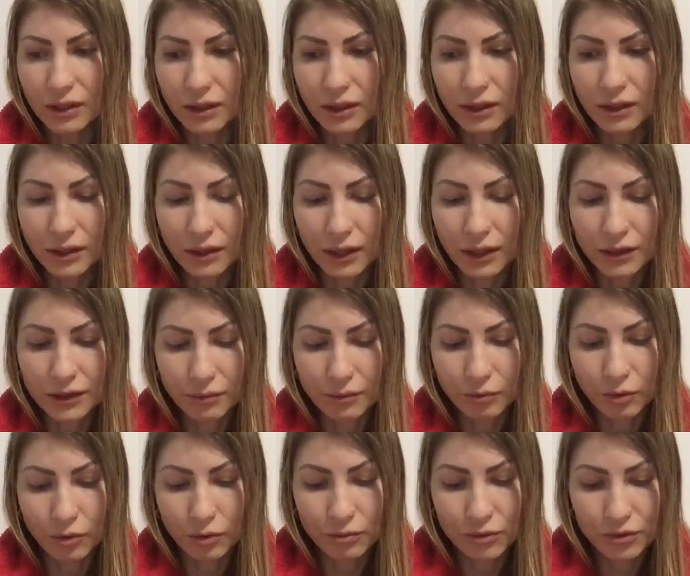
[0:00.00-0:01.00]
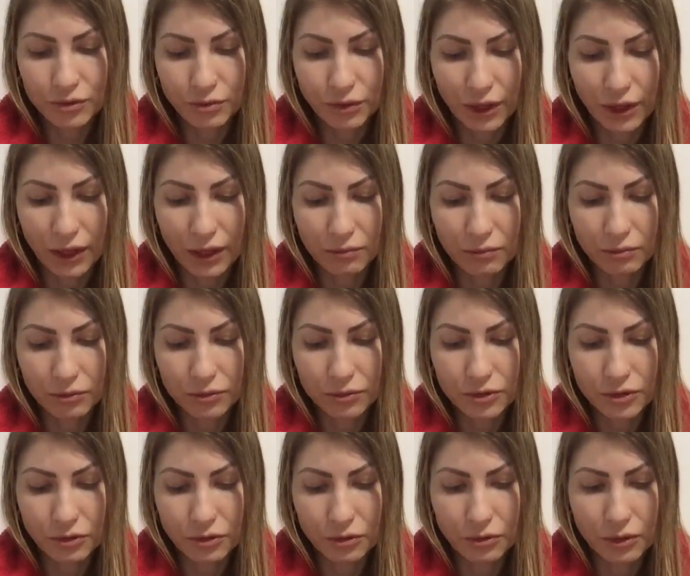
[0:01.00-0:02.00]
at the moment, we're able
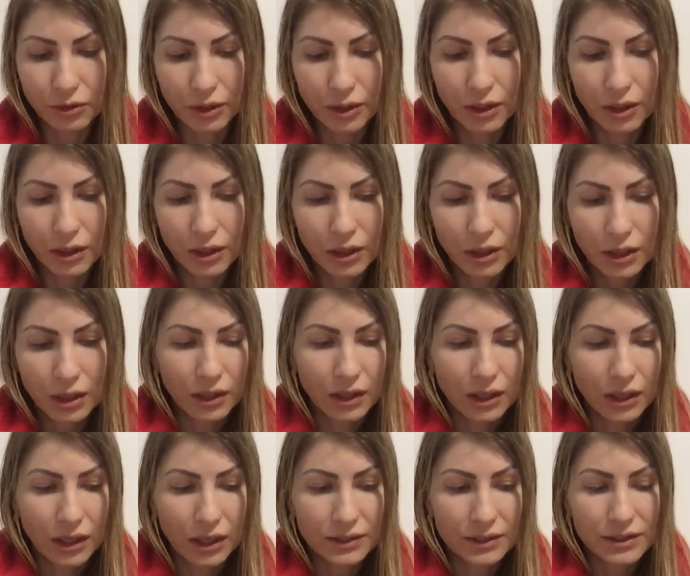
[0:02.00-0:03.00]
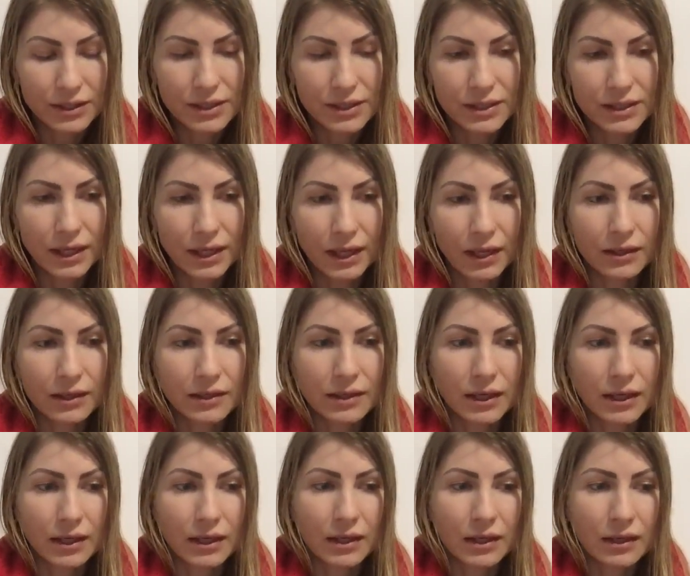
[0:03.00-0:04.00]
to understand
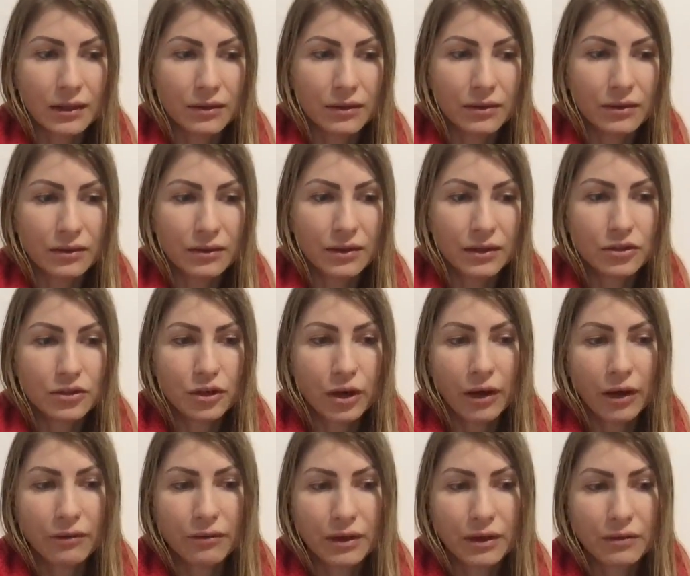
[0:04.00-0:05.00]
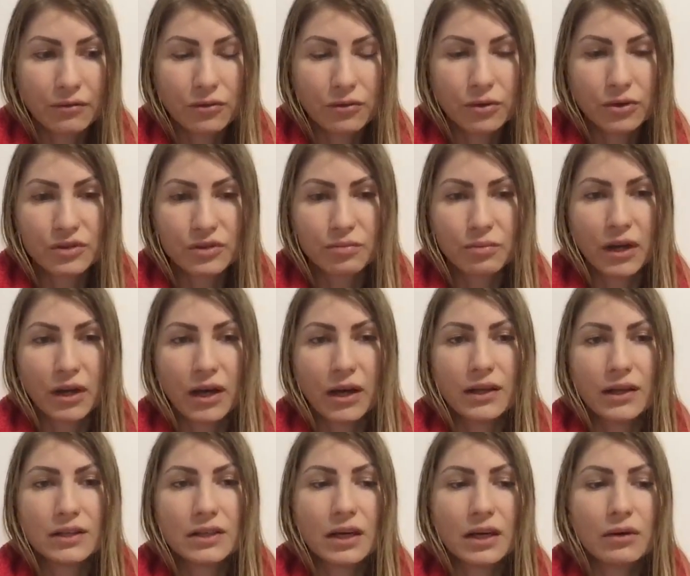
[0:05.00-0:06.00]
that the driving force
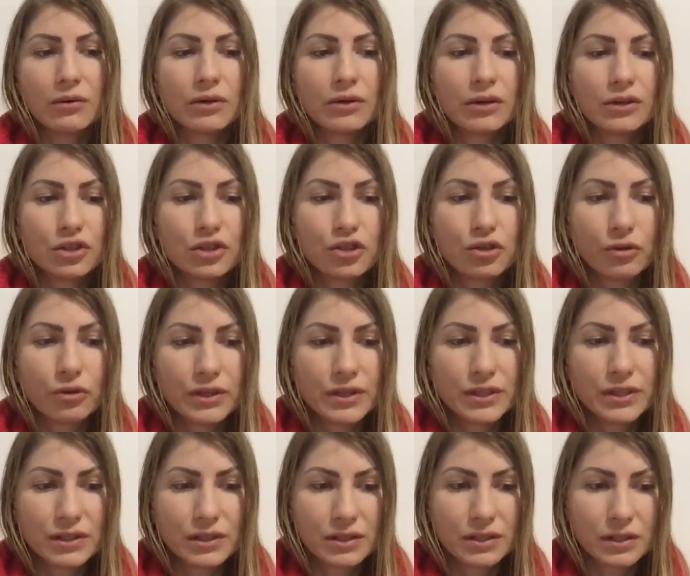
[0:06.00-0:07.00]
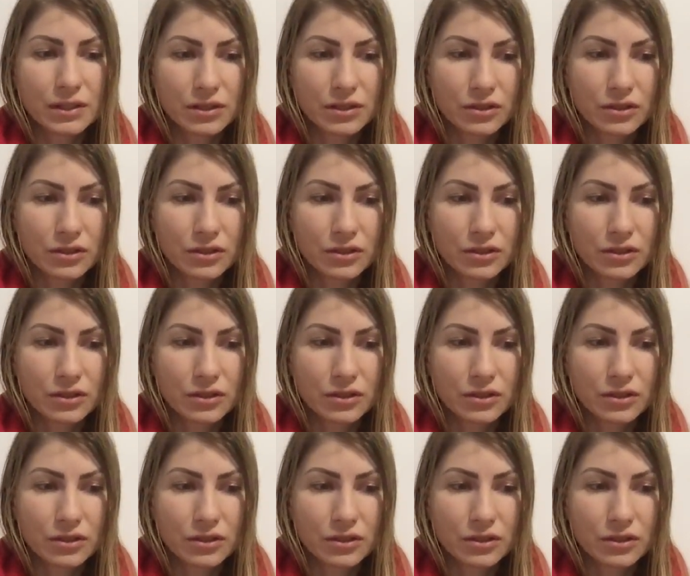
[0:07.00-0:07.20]
behind our choices.